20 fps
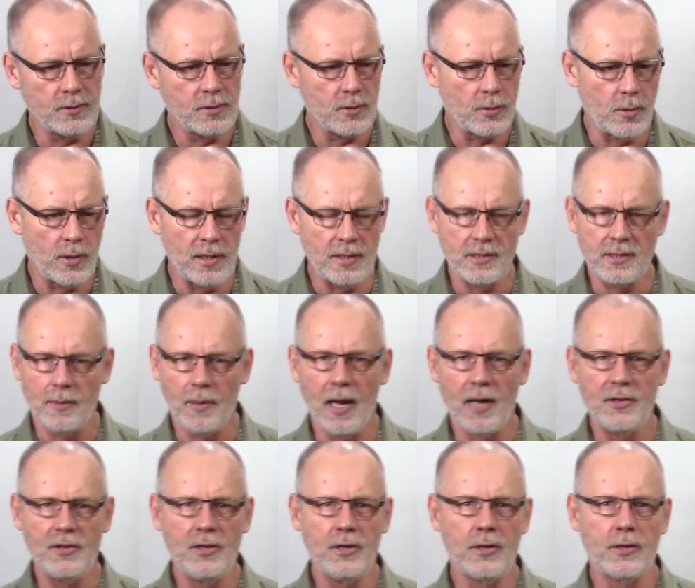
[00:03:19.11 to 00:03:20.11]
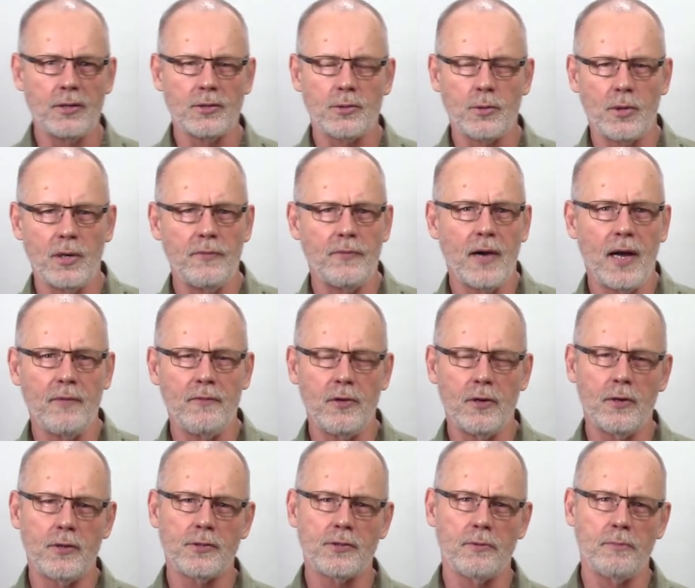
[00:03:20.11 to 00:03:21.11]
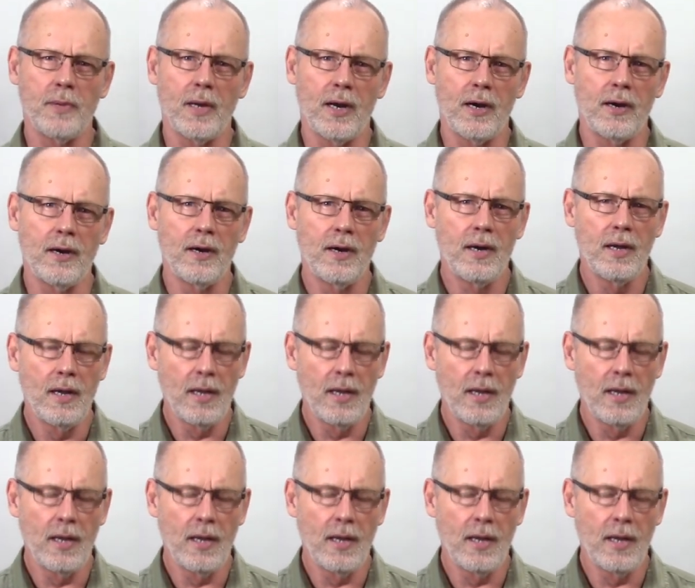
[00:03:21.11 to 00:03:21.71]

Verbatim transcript: 20 some odd years, 25 years or better.